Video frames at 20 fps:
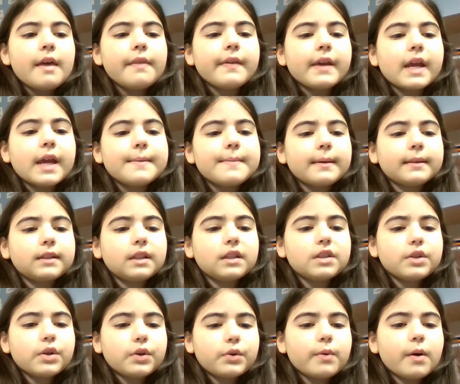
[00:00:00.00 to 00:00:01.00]
Think about
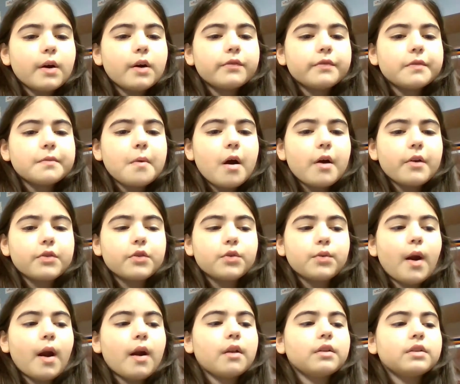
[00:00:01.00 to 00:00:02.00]
this quote from author
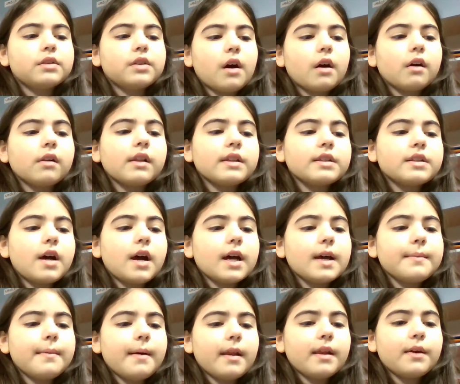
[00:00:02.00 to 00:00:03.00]
Roald Dahl and
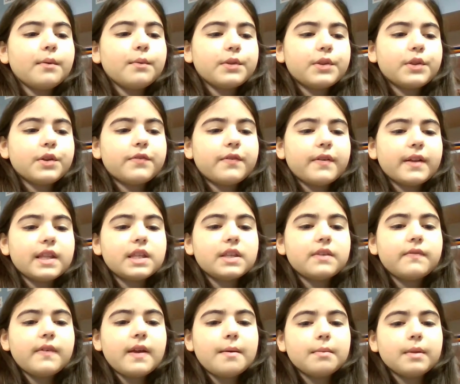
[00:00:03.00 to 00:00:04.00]
talk about it with your friends
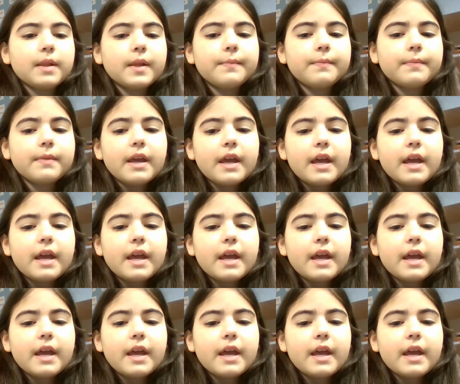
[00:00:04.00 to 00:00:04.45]
and family.